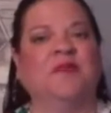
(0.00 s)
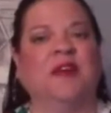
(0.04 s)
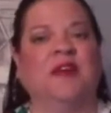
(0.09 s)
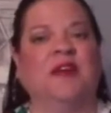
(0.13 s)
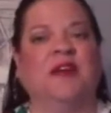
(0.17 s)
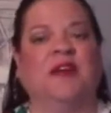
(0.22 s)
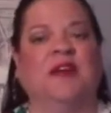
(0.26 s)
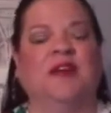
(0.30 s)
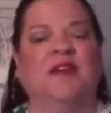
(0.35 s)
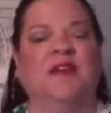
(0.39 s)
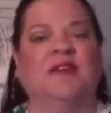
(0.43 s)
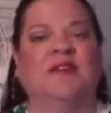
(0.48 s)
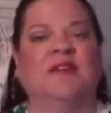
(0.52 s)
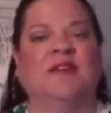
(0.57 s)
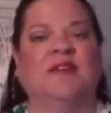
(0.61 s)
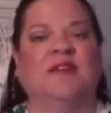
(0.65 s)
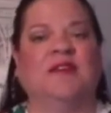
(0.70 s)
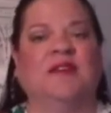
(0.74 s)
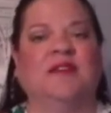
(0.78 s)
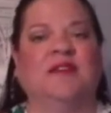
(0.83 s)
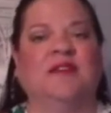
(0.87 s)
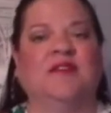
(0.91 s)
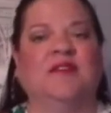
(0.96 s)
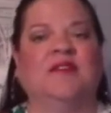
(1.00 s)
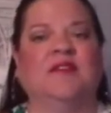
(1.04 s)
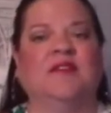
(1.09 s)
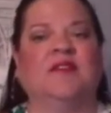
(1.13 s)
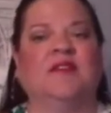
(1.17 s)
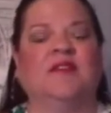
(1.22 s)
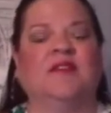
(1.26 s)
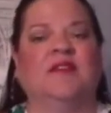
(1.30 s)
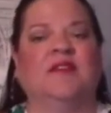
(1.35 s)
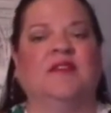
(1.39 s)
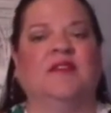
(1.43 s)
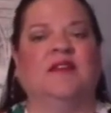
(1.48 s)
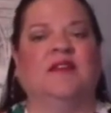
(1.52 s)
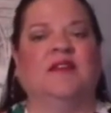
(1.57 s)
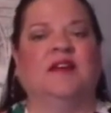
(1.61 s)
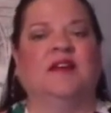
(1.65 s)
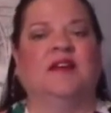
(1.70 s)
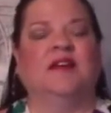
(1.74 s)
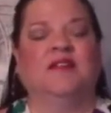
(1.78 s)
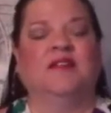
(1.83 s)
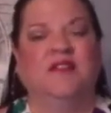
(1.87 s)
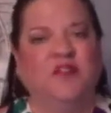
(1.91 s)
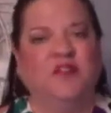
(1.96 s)
It is
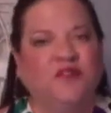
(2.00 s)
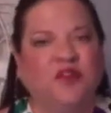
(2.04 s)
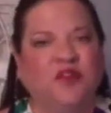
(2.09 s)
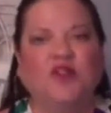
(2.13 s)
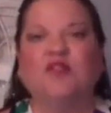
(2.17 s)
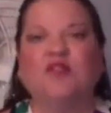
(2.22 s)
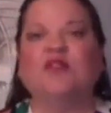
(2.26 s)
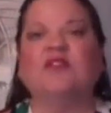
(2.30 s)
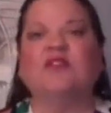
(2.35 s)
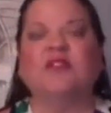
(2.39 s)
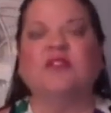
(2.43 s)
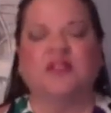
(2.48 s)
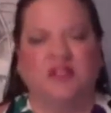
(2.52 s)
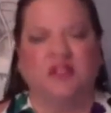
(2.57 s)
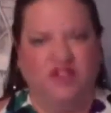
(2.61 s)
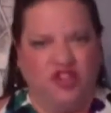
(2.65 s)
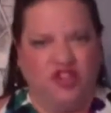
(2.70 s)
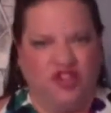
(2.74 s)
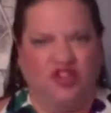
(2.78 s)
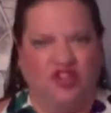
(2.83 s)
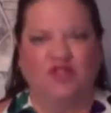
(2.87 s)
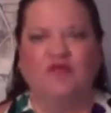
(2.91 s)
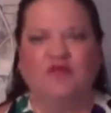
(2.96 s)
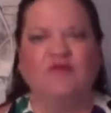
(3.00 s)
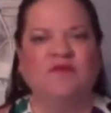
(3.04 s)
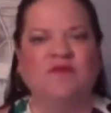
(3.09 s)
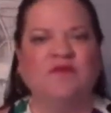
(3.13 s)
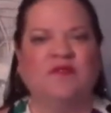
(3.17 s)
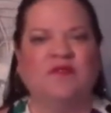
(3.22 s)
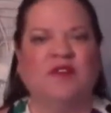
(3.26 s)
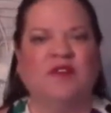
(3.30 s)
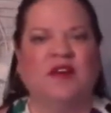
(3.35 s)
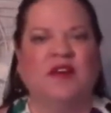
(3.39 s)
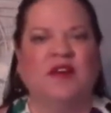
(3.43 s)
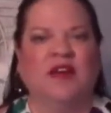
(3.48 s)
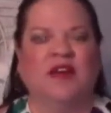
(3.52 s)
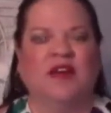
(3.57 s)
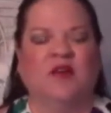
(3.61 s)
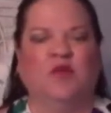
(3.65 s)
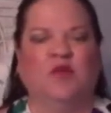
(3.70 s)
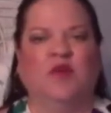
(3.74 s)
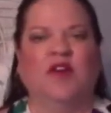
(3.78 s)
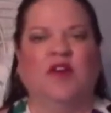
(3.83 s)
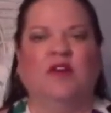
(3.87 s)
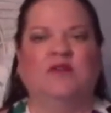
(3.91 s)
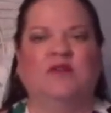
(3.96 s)
a difficult issue,
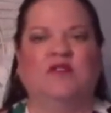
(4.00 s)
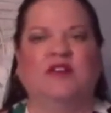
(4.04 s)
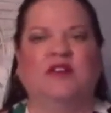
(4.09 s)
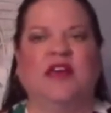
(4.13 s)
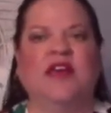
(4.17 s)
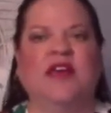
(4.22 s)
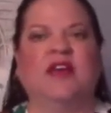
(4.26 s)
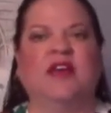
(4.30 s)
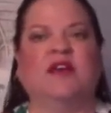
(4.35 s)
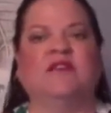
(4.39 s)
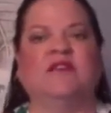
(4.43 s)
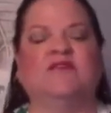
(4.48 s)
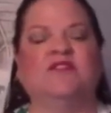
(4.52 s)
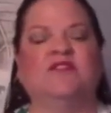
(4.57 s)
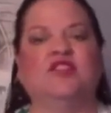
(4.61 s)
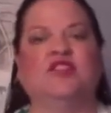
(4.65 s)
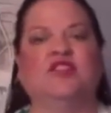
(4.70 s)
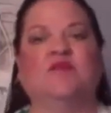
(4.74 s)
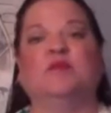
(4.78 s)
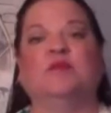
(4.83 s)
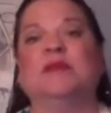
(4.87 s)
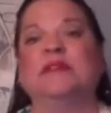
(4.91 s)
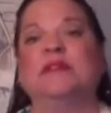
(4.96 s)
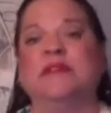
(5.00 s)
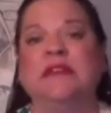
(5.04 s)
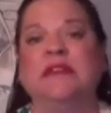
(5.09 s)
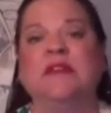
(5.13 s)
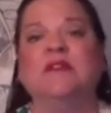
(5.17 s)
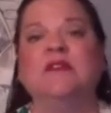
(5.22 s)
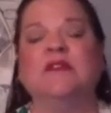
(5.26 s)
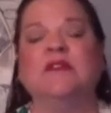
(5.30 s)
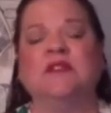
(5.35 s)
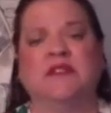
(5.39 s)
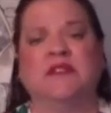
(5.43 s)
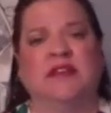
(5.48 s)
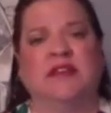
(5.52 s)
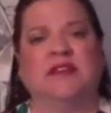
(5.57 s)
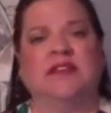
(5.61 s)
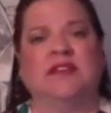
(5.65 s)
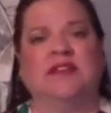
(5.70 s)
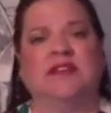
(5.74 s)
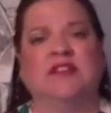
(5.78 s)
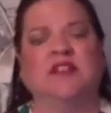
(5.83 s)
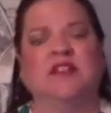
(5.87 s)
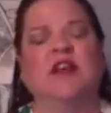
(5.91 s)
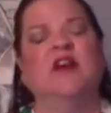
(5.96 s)
and we don't take official political
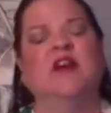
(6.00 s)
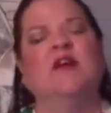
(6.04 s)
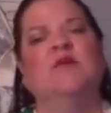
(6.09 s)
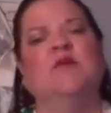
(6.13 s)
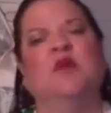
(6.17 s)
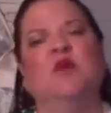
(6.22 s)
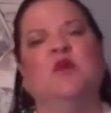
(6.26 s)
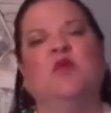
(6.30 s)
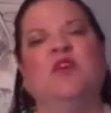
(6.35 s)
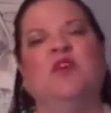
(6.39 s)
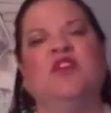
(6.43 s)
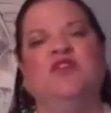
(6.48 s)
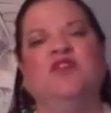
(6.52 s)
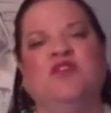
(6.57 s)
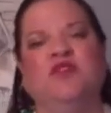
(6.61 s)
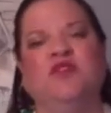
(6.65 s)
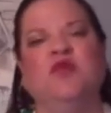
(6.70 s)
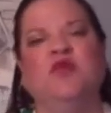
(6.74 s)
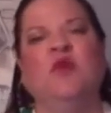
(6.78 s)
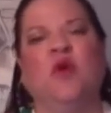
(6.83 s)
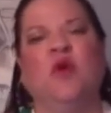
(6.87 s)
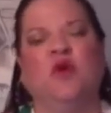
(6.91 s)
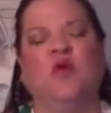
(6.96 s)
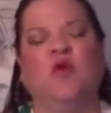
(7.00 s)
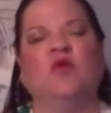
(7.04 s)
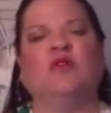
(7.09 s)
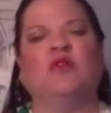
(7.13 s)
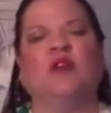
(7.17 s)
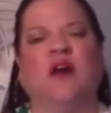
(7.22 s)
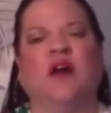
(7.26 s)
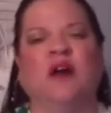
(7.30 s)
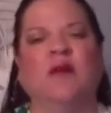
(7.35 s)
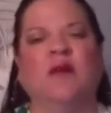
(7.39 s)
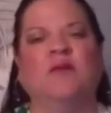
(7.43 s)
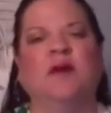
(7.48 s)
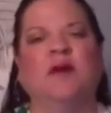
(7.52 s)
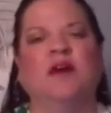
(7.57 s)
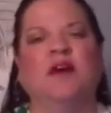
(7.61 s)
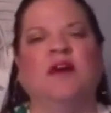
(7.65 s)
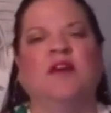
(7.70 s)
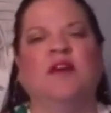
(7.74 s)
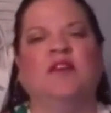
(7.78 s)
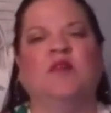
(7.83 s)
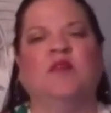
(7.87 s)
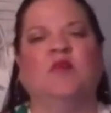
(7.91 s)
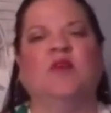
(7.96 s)
stances, but we do hold up
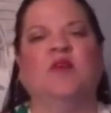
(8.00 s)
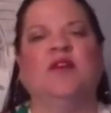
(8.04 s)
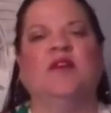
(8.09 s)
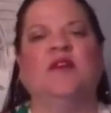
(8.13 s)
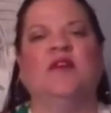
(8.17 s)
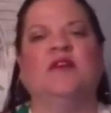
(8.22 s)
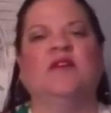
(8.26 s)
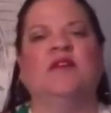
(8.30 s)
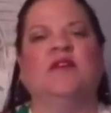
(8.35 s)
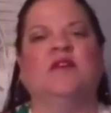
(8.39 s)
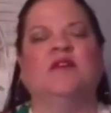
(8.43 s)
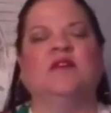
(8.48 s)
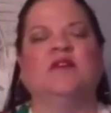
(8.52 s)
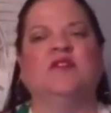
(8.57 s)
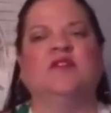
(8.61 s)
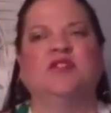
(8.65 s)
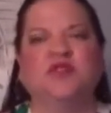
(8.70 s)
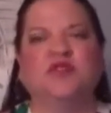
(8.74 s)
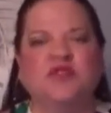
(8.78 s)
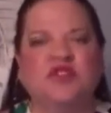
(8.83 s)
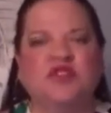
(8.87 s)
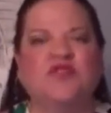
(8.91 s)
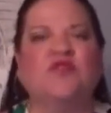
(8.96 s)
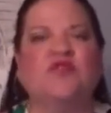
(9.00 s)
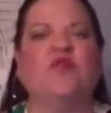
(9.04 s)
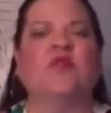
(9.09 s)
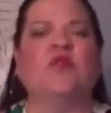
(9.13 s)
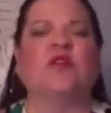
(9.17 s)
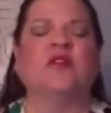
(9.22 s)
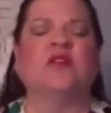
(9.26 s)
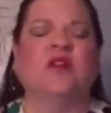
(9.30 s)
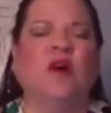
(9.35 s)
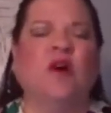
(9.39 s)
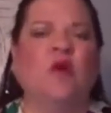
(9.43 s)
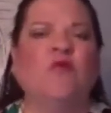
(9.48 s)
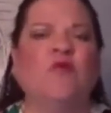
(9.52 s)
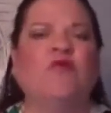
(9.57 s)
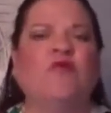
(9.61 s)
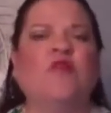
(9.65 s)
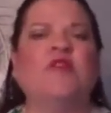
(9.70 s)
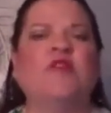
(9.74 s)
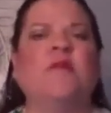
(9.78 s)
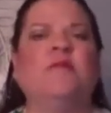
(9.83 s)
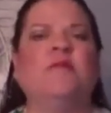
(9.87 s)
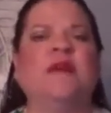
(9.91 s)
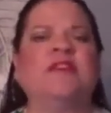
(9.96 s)
that we search for and hope
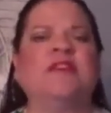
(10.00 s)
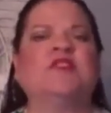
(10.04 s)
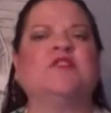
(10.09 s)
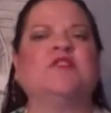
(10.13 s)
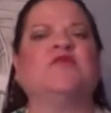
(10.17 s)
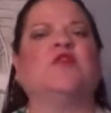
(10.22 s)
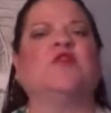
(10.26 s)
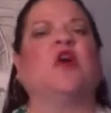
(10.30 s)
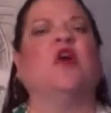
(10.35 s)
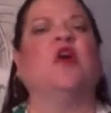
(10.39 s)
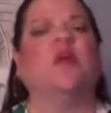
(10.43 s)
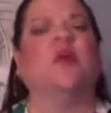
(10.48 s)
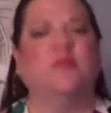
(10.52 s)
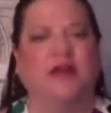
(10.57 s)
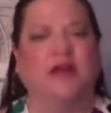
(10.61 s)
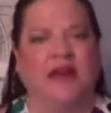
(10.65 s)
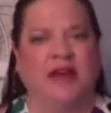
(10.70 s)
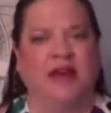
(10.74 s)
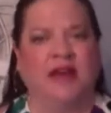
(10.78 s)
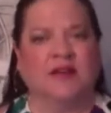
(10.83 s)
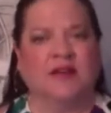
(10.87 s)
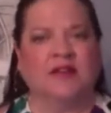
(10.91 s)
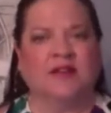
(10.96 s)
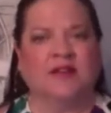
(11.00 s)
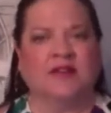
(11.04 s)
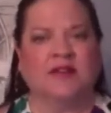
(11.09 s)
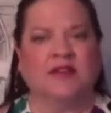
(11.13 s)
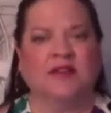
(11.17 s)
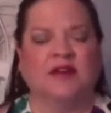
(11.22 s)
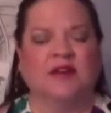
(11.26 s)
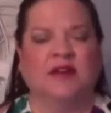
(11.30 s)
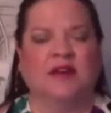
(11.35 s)
for the best for all beings.